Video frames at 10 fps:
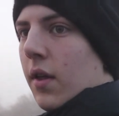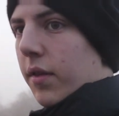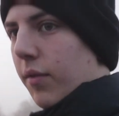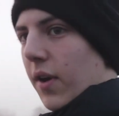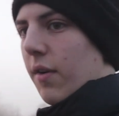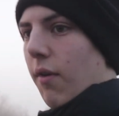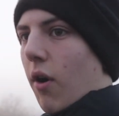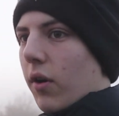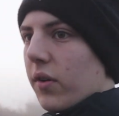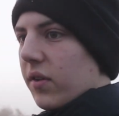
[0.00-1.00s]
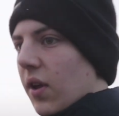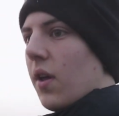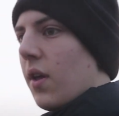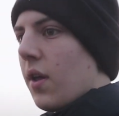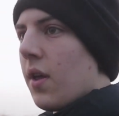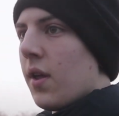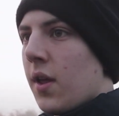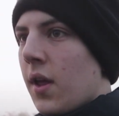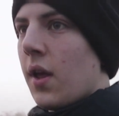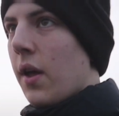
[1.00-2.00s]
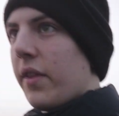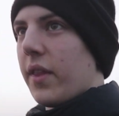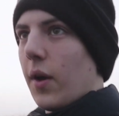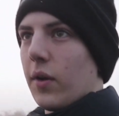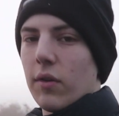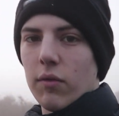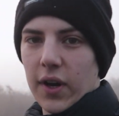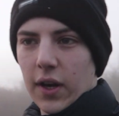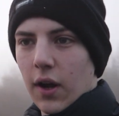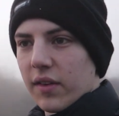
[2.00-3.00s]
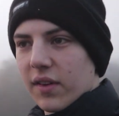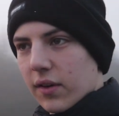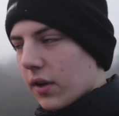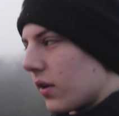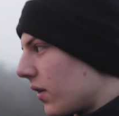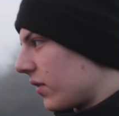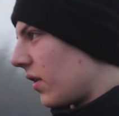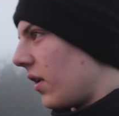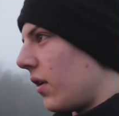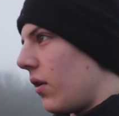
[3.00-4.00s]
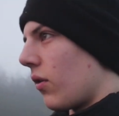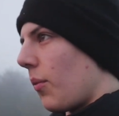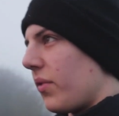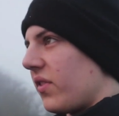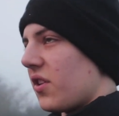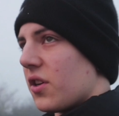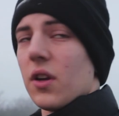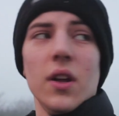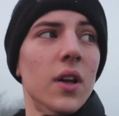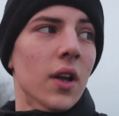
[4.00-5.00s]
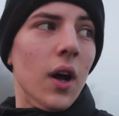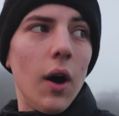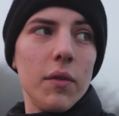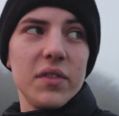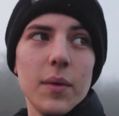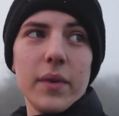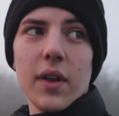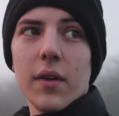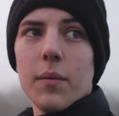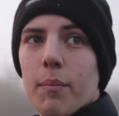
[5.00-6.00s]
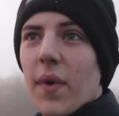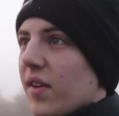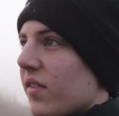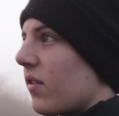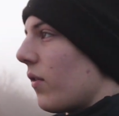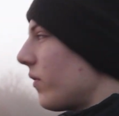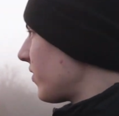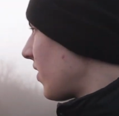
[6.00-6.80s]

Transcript: three rocks. I think that would look really nice as a, little composition. Obviously with the mist sort of